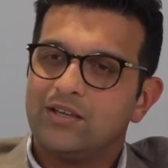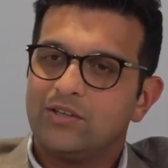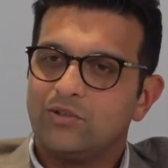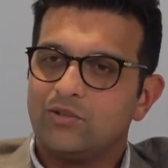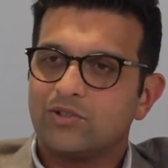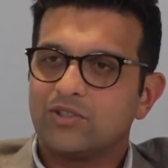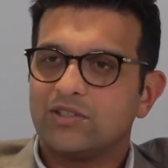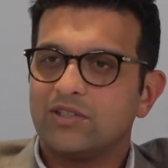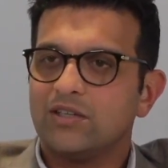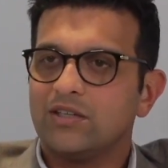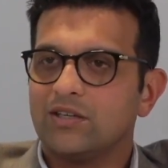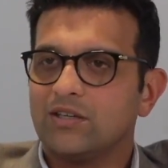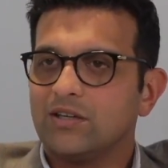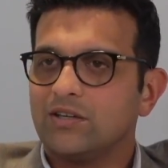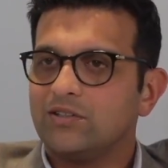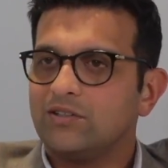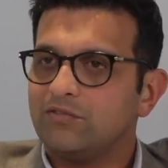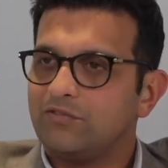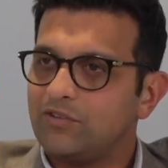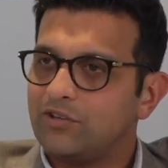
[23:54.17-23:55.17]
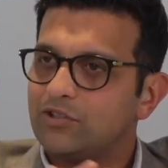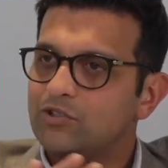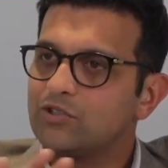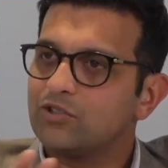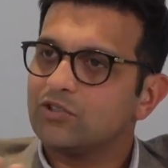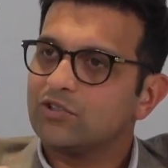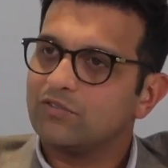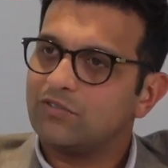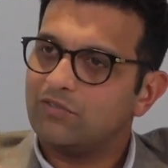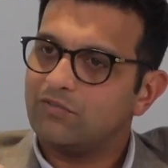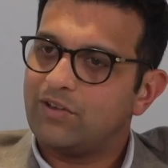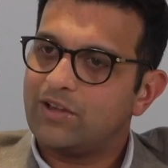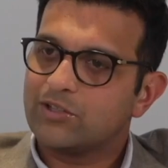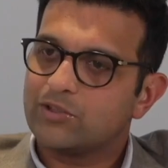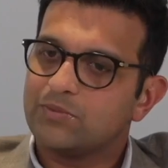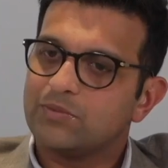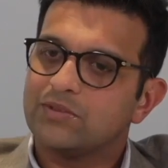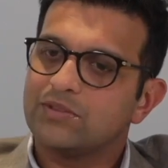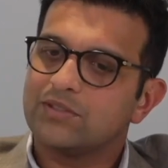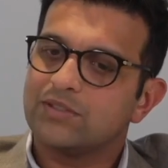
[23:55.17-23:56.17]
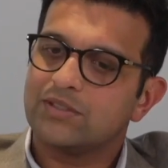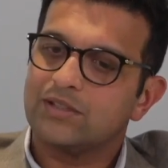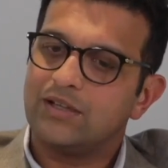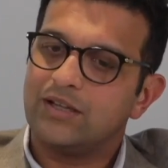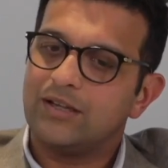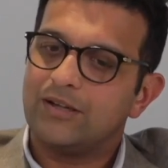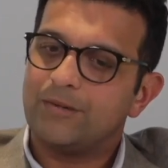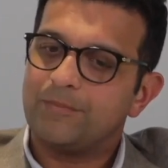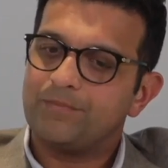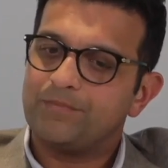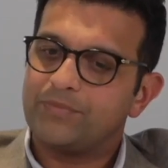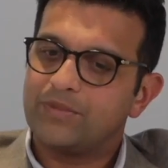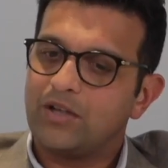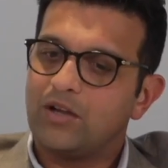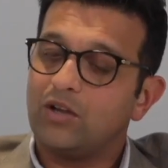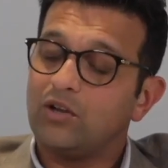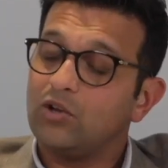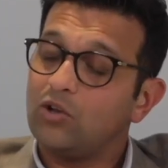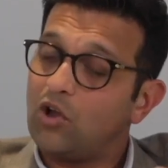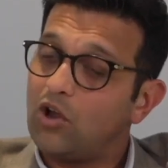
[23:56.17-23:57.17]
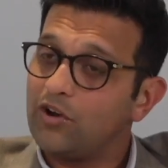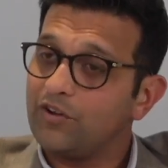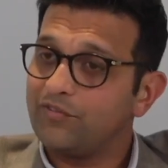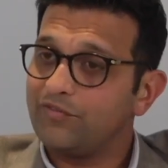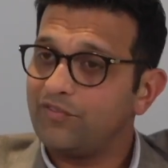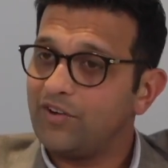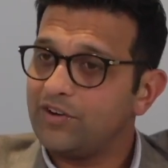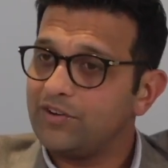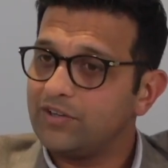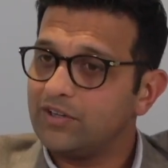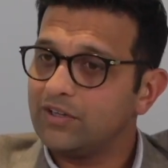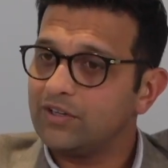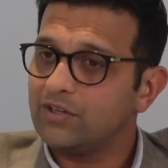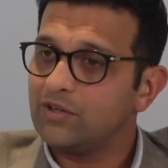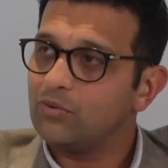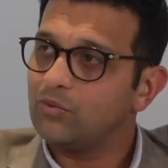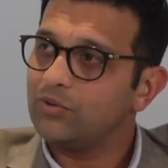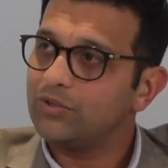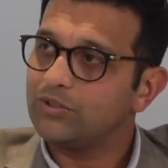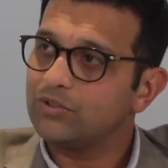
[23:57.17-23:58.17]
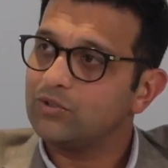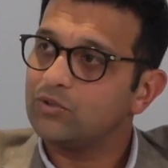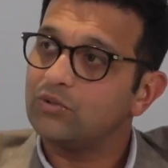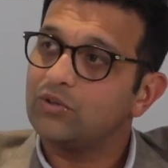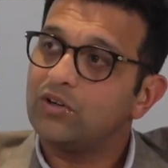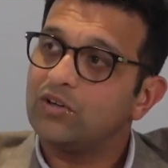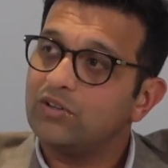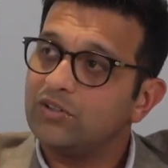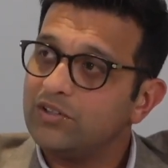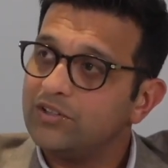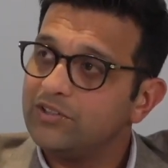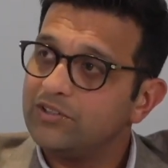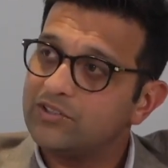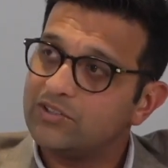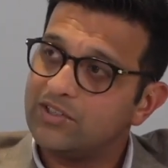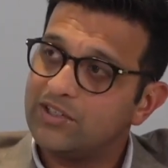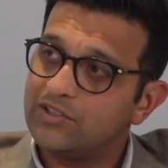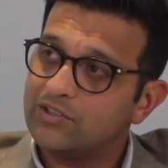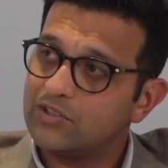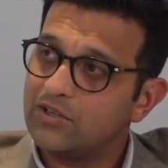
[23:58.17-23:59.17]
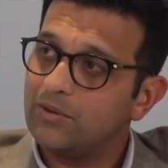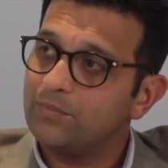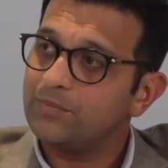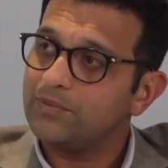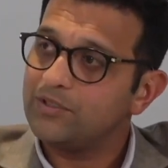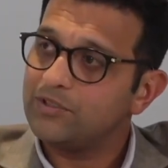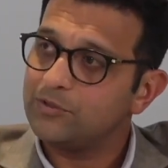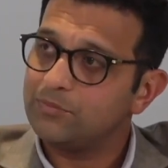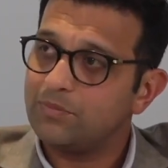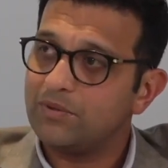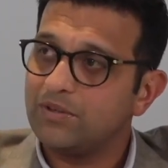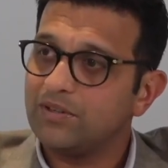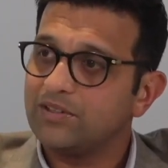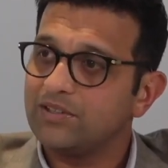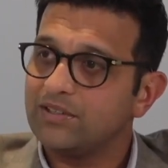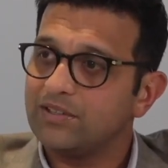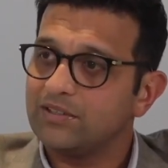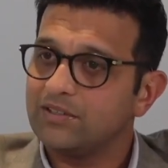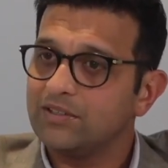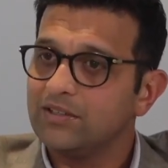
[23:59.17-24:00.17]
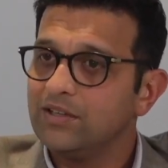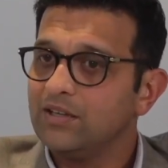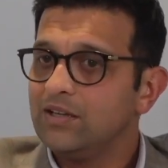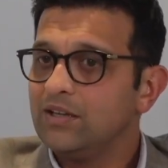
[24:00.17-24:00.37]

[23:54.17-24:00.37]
you're seeing a divergence of investments, a lot of funding going to earlier stage companies building